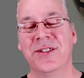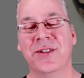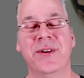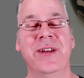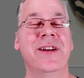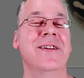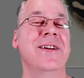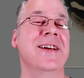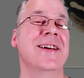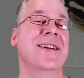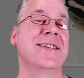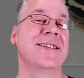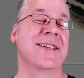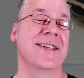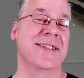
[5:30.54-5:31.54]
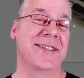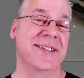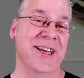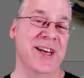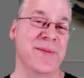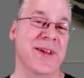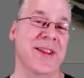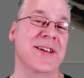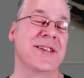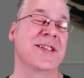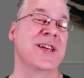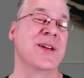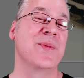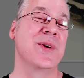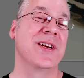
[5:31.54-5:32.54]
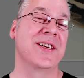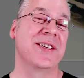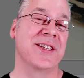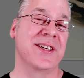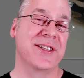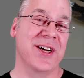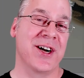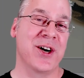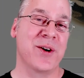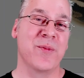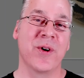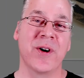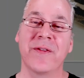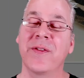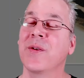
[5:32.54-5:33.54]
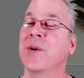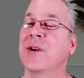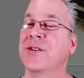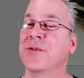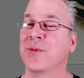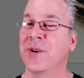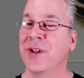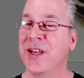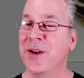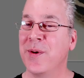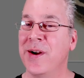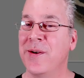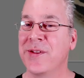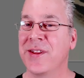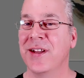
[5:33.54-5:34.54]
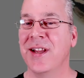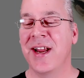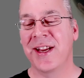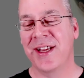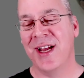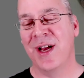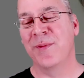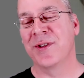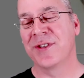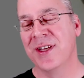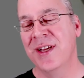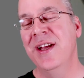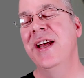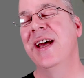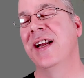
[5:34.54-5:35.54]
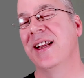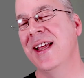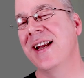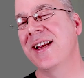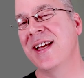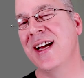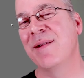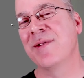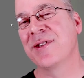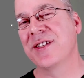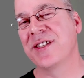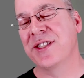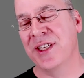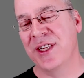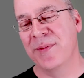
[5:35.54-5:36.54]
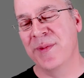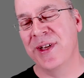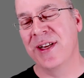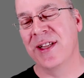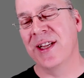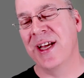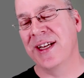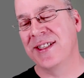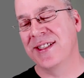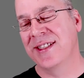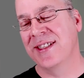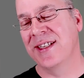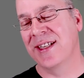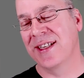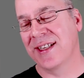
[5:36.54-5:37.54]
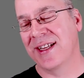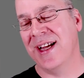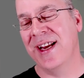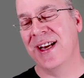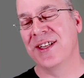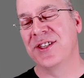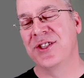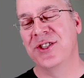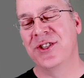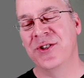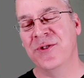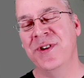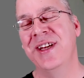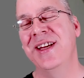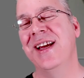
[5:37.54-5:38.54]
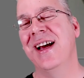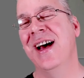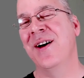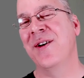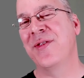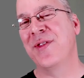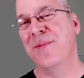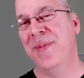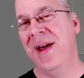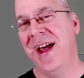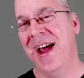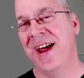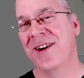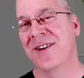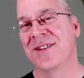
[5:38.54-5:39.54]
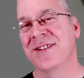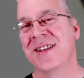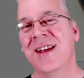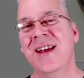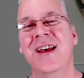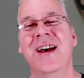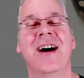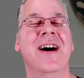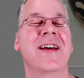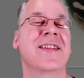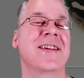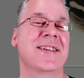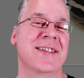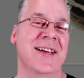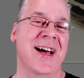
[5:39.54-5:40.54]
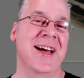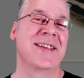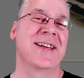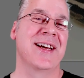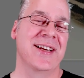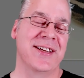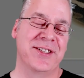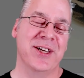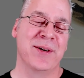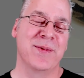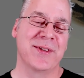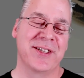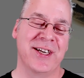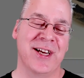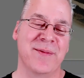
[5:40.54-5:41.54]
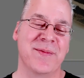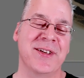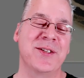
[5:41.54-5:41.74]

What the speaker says: So here is the cinnamon. The cinnamon is a dark morph. It works really well with a lot of combos. In a lot of combos, the cinnamon likes to kind of streak out the patterns on the sides, kind of jumbles it up.